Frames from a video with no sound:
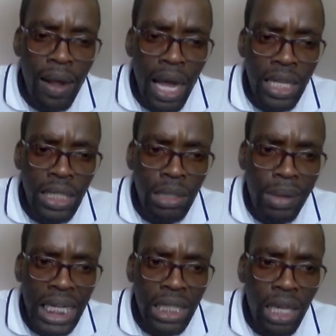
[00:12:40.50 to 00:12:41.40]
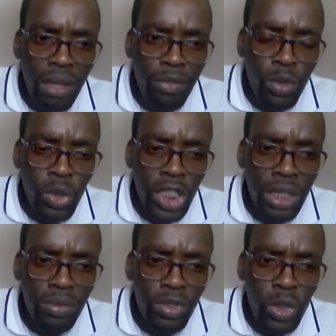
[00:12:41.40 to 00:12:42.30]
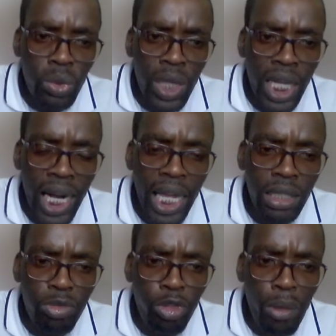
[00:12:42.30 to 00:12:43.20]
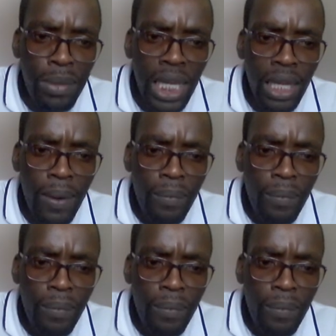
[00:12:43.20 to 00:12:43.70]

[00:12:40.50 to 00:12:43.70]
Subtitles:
demand curve to shift to the right, forming